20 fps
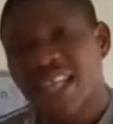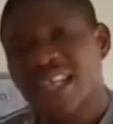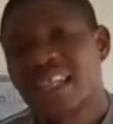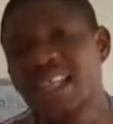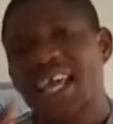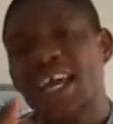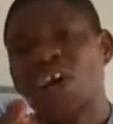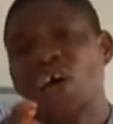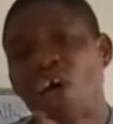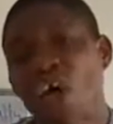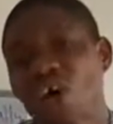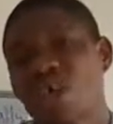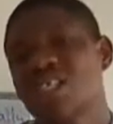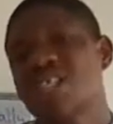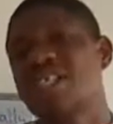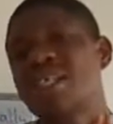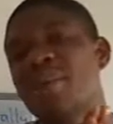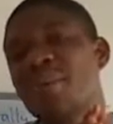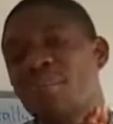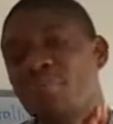They
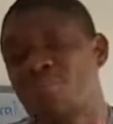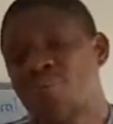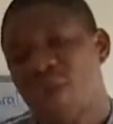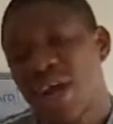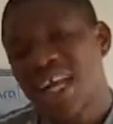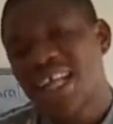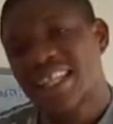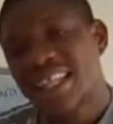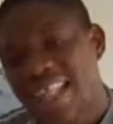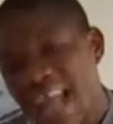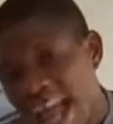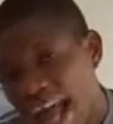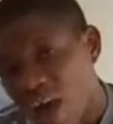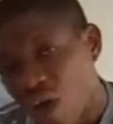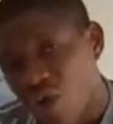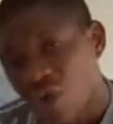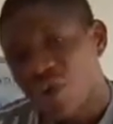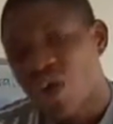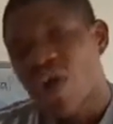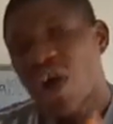cause the
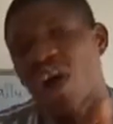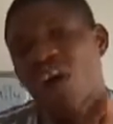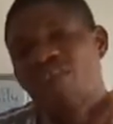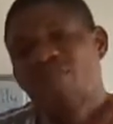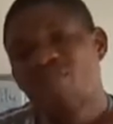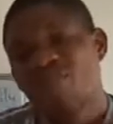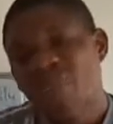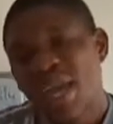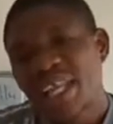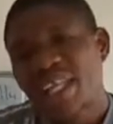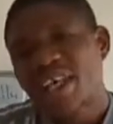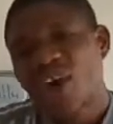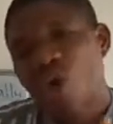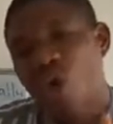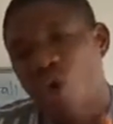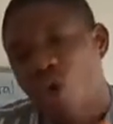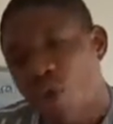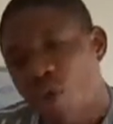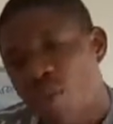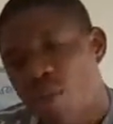breakdown of many
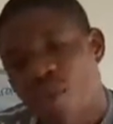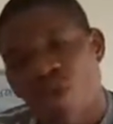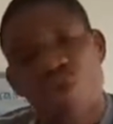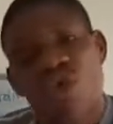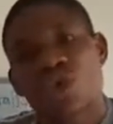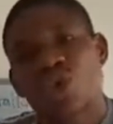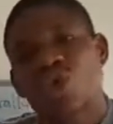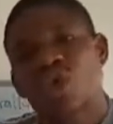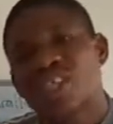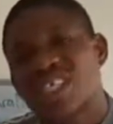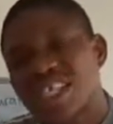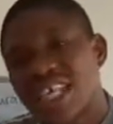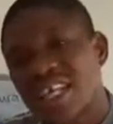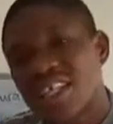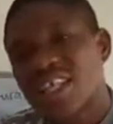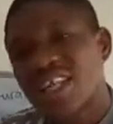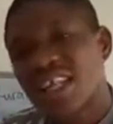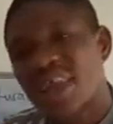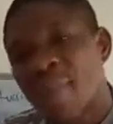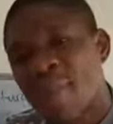hormonal
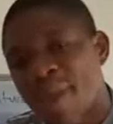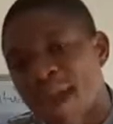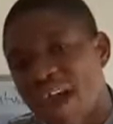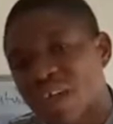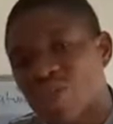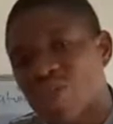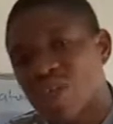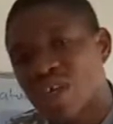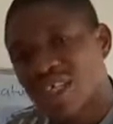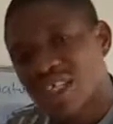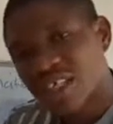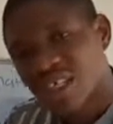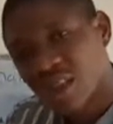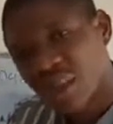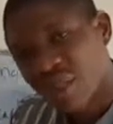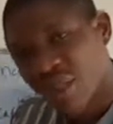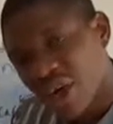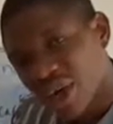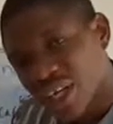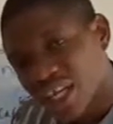signaling pathways in the
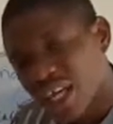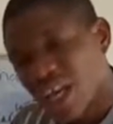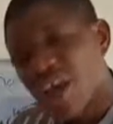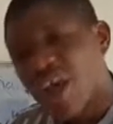body,